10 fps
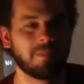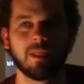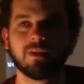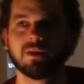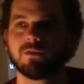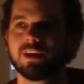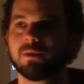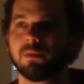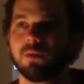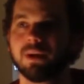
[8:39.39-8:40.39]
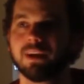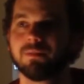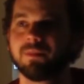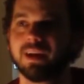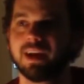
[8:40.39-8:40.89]
And then redeploy,
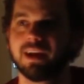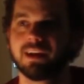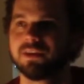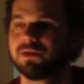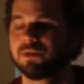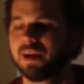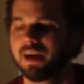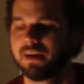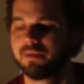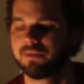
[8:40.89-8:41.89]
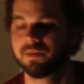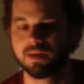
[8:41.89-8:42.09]
and you'll have